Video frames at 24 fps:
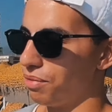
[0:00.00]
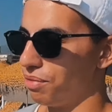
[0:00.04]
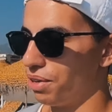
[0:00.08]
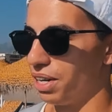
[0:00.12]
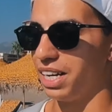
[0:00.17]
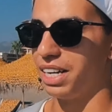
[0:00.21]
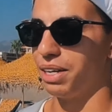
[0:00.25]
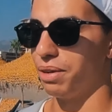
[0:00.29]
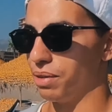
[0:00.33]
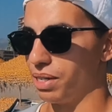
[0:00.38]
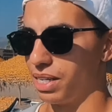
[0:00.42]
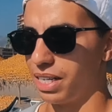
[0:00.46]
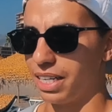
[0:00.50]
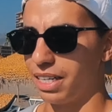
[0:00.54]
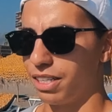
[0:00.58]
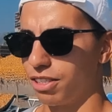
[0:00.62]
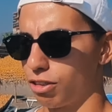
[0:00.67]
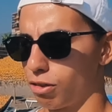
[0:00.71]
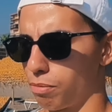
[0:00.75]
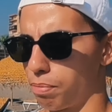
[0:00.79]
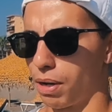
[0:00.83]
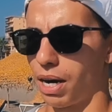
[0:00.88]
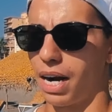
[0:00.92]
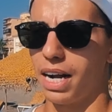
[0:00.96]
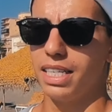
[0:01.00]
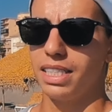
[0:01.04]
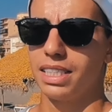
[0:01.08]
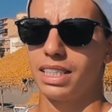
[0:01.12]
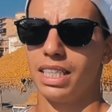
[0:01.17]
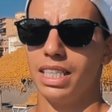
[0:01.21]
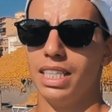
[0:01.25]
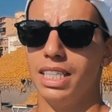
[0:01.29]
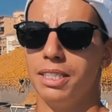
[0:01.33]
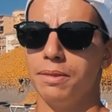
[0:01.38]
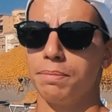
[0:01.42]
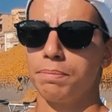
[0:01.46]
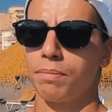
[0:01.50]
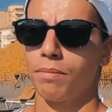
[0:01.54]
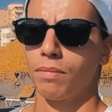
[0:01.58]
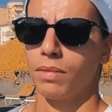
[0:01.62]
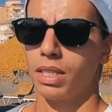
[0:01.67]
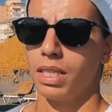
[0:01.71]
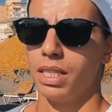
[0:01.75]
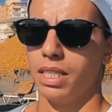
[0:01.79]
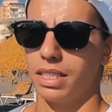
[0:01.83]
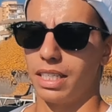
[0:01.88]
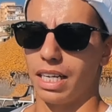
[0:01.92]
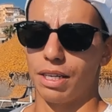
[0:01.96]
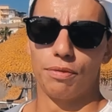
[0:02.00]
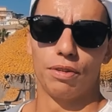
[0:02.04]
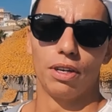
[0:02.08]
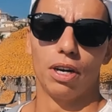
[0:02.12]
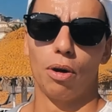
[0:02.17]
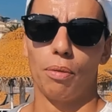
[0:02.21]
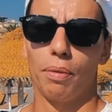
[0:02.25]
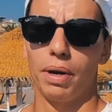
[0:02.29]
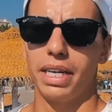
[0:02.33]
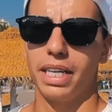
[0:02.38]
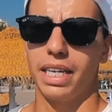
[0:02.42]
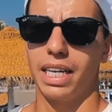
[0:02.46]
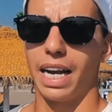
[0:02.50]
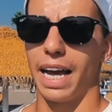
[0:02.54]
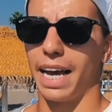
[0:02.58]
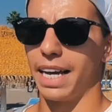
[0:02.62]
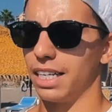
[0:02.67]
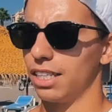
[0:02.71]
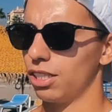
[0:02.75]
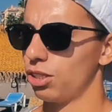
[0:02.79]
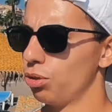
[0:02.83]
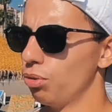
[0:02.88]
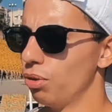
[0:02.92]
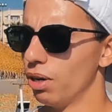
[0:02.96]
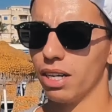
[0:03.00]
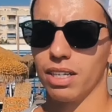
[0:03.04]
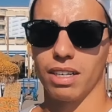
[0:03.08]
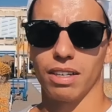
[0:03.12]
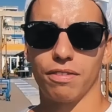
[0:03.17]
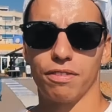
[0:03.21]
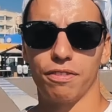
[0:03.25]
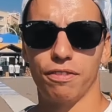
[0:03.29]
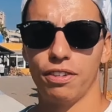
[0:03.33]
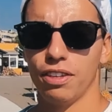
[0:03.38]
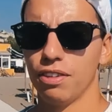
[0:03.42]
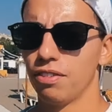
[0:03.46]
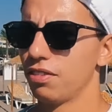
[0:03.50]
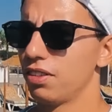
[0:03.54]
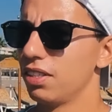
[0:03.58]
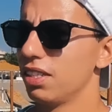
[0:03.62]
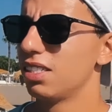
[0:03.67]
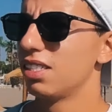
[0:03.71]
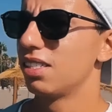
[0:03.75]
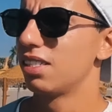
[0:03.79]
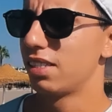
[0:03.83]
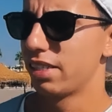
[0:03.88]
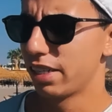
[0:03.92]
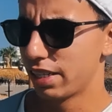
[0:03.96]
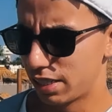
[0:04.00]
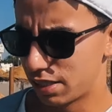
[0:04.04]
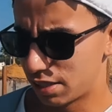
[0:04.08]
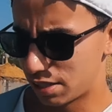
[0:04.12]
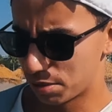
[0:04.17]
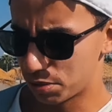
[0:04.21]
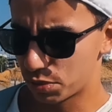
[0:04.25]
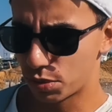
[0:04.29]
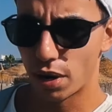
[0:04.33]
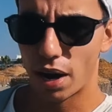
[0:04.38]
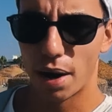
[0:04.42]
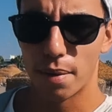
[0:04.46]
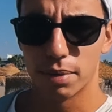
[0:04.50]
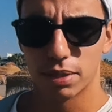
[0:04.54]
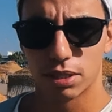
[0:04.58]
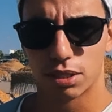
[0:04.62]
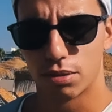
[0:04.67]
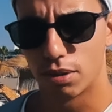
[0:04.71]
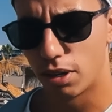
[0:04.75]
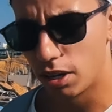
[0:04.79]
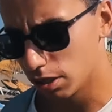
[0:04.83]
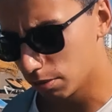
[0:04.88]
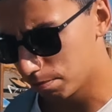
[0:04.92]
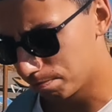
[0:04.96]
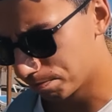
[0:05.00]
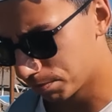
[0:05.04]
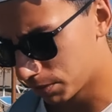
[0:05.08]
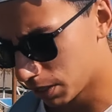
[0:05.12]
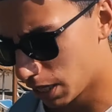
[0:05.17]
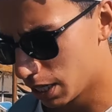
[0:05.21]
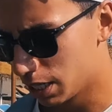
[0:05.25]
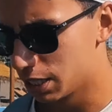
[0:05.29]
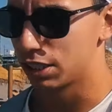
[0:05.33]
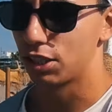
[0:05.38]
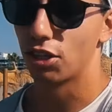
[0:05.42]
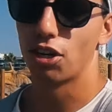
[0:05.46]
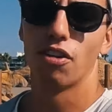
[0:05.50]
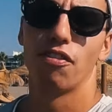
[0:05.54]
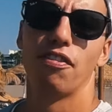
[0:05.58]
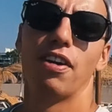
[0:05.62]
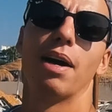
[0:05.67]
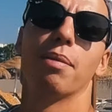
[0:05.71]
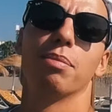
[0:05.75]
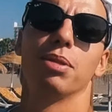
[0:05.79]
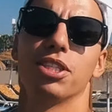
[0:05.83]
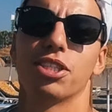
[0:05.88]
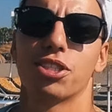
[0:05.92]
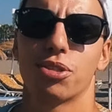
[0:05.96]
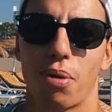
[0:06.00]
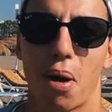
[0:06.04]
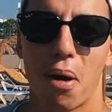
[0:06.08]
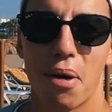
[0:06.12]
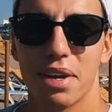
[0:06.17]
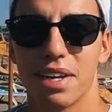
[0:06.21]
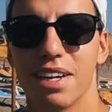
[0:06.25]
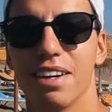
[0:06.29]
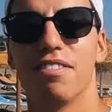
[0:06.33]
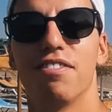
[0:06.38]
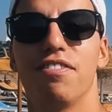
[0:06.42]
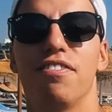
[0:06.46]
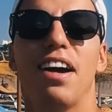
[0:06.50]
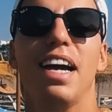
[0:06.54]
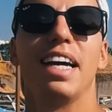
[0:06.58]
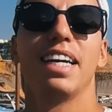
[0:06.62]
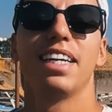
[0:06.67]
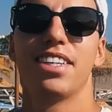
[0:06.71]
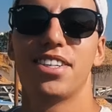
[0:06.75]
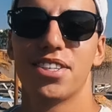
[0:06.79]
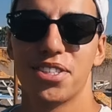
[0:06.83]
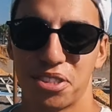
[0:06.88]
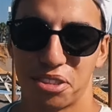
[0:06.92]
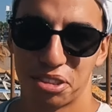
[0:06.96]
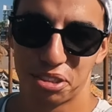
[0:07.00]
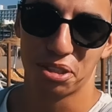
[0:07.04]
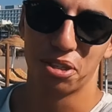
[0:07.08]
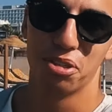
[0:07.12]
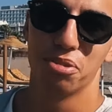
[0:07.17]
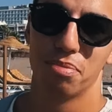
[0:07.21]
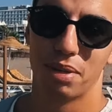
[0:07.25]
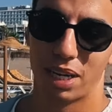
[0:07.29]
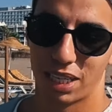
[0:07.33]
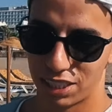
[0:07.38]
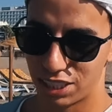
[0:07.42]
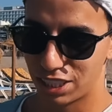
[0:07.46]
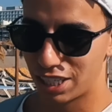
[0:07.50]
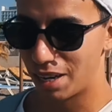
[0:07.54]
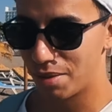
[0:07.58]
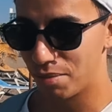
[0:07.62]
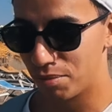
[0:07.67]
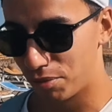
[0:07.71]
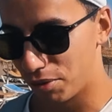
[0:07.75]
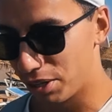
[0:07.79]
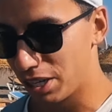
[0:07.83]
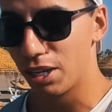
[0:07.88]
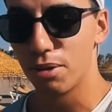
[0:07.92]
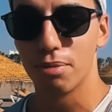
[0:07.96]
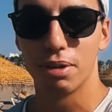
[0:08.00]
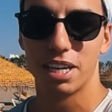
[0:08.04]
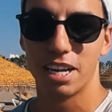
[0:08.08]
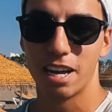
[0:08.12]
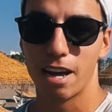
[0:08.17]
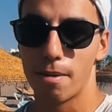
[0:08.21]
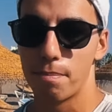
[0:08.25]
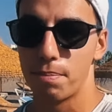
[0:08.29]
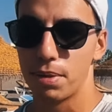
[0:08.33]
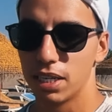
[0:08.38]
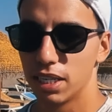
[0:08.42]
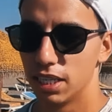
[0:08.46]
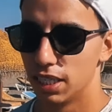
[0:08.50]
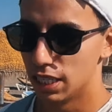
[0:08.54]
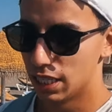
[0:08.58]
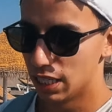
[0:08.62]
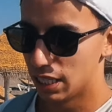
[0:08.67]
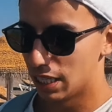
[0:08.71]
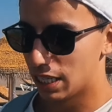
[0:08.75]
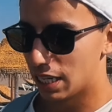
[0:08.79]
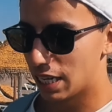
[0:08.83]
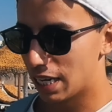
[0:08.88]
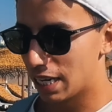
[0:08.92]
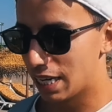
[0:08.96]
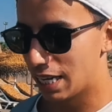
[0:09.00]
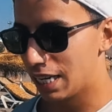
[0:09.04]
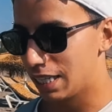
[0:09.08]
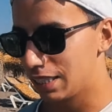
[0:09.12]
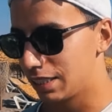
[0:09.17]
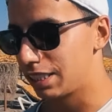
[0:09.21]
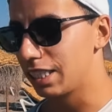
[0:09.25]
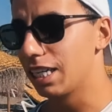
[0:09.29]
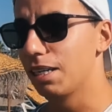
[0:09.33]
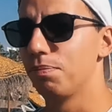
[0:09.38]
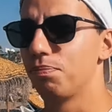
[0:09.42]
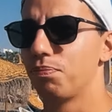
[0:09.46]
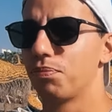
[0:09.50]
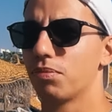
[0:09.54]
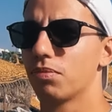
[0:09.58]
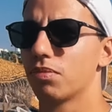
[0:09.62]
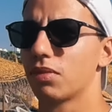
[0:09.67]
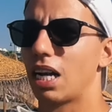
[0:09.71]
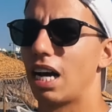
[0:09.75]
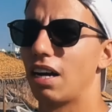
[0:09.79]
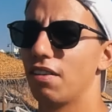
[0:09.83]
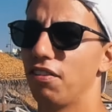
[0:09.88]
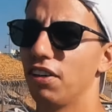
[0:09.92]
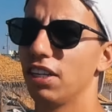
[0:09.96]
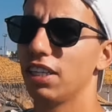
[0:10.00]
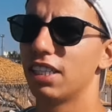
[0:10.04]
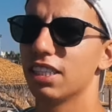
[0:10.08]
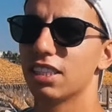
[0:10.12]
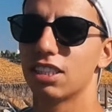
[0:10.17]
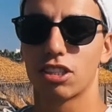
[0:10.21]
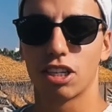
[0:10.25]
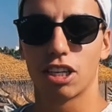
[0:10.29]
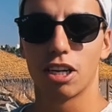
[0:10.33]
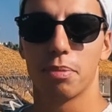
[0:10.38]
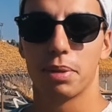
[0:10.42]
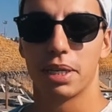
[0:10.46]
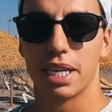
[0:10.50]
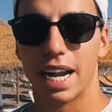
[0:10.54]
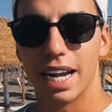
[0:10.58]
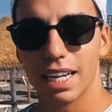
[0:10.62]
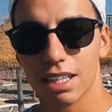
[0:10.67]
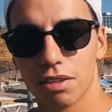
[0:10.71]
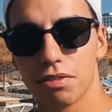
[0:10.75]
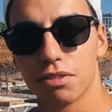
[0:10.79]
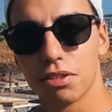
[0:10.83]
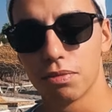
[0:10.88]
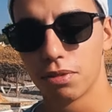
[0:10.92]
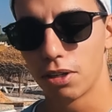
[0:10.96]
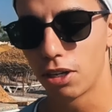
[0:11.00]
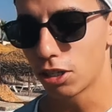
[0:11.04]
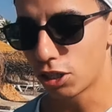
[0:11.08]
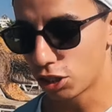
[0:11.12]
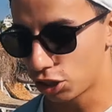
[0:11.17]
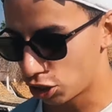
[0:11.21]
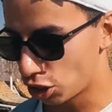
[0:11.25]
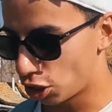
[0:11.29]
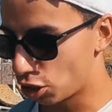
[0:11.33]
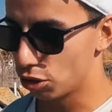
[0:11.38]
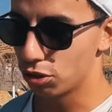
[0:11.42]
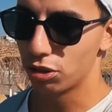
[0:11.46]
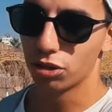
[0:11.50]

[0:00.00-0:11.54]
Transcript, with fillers: really really surprised that we're already like 256 subscribers strong so the family is growing thank you so much i'm really really happy and yeah i think this is gonna be the end of the vlog so